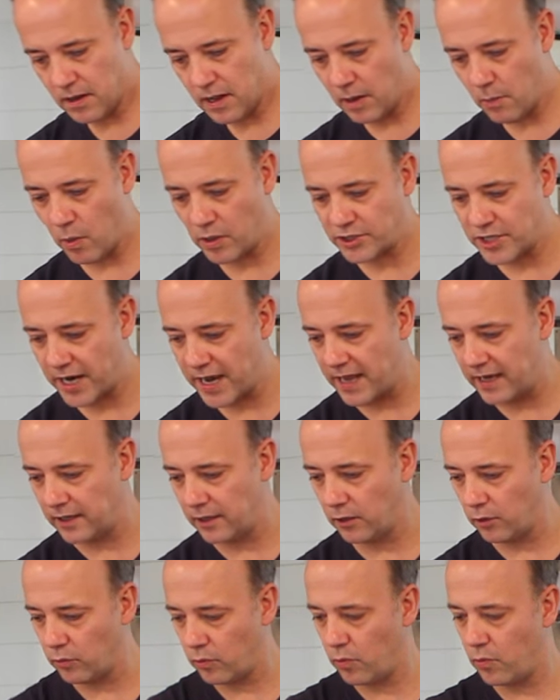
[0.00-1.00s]
And once I get a
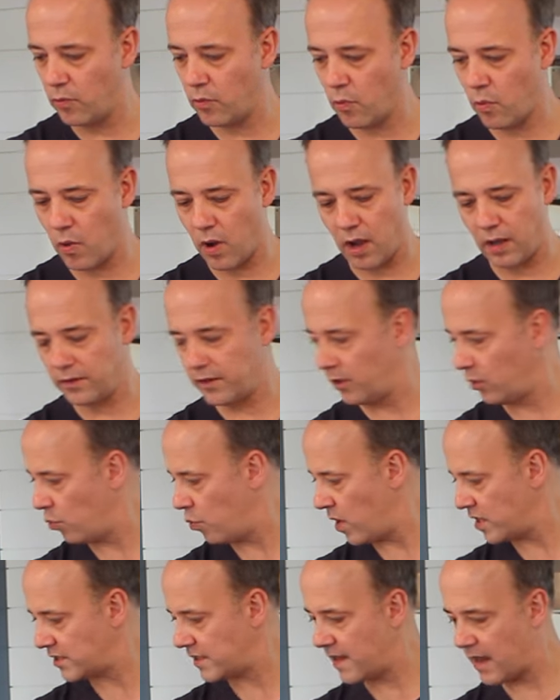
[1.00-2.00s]
little little
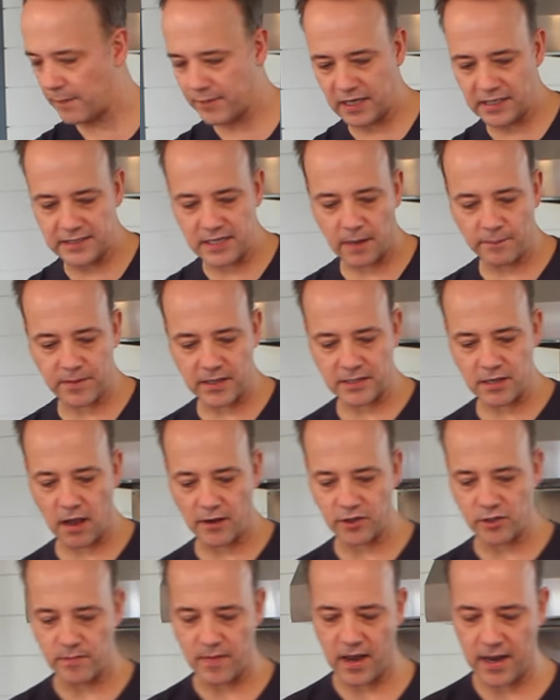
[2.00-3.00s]
whisk there. I'm going to dump this
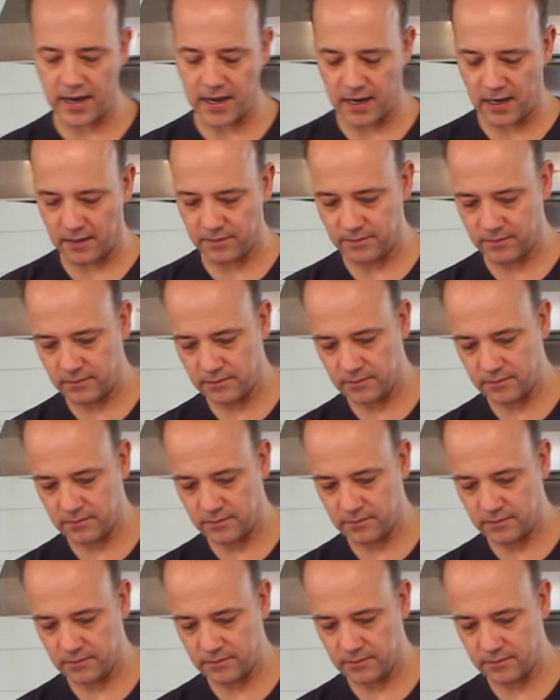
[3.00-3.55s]
onto my uh,